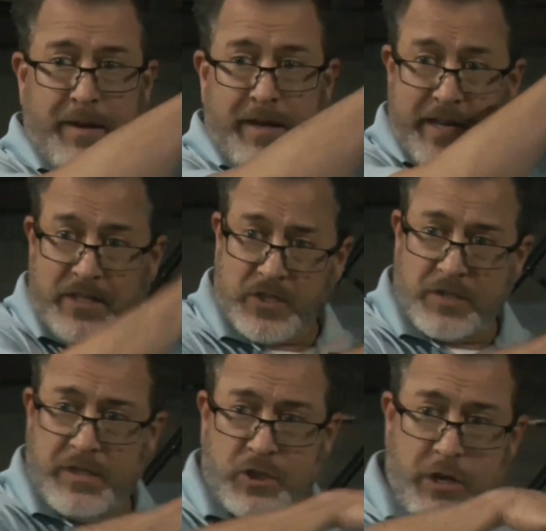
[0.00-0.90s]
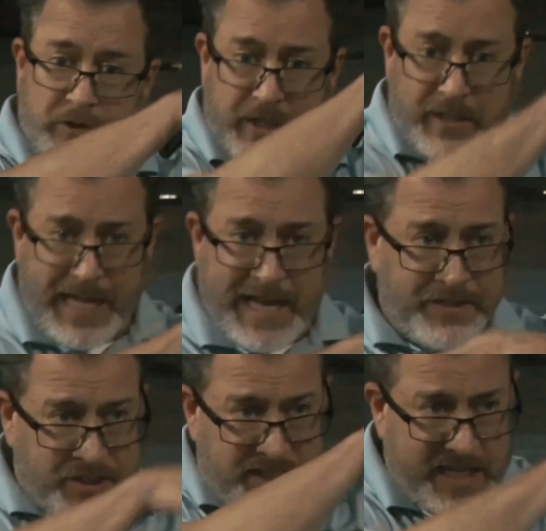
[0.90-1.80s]
he's the chosen line. The
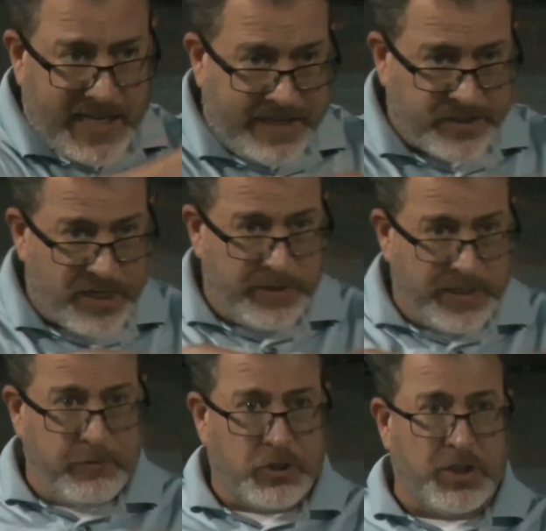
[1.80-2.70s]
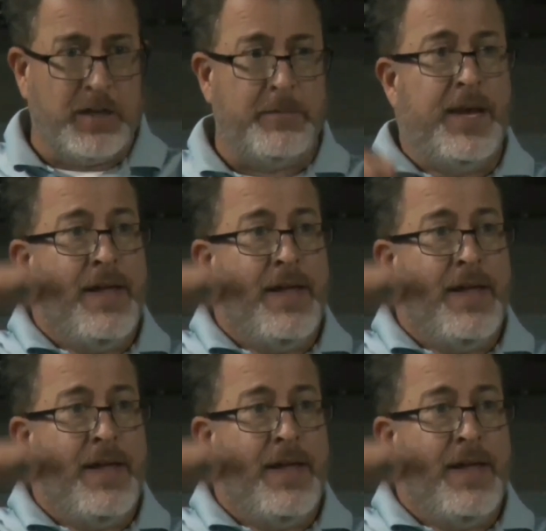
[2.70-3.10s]
seed line is coming down through Shem.